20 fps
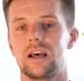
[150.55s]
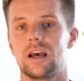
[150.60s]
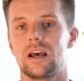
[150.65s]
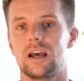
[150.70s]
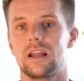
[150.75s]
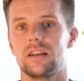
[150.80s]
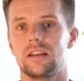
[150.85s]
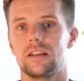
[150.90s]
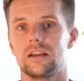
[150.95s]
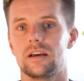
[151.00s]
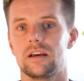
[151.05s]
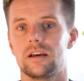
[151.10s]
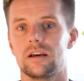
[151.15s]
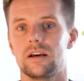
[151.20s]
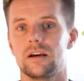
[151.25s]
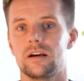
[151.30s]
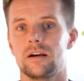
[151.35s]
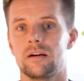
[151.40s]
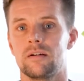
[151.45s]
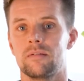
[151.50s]
and
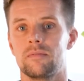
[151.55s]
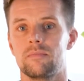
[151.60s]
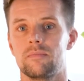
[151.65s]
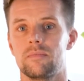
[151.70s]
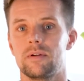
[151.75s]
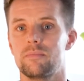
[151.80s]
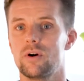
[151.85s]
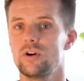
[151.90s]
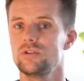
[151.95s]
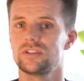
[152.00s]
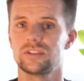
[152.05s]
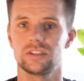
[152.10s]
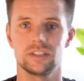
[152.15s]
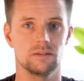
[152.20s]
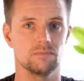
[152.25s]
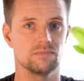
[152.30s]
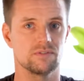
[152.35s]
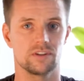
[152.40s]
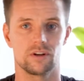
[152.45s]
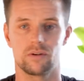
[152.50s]
in both
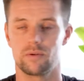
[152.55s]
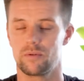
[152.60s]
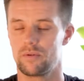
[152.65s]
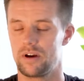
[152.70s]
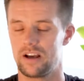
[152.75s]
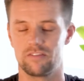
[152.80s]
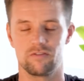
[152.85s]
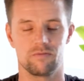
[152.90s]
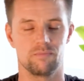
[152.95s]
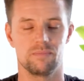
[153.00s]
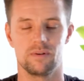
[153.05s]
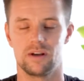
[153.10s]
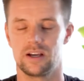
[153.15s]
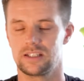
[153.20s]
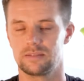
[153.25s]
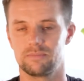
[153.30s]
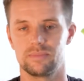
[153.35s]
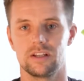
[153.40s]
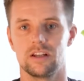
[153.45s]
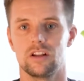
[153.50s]
teams there
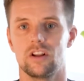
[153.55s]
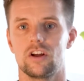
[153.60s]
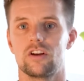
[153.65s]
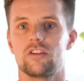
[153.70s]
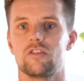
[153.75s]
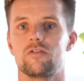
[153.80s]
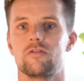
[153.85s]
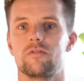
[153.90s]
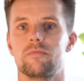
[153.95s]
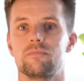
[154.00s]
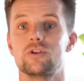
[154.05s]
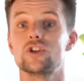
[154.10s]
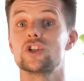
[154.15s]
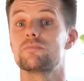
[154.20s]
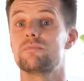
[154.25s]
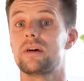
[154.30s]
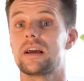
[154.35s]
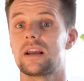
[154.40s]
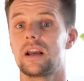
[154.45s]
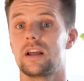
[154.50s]
has been a lot of
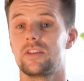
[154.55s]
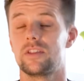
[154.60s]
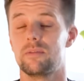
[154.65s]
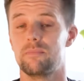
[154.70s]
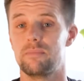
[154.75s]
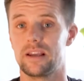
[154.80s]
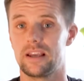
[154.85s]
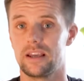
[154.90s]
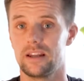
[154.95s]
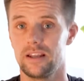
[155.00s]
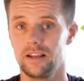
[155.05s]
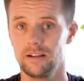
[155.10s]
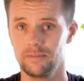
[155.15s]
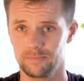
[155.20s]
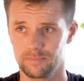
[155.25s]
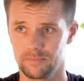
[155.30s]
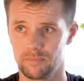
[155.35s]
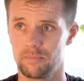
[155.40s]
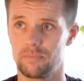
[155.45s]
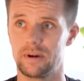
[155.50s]
pushback at the
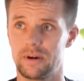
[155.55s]
beginning,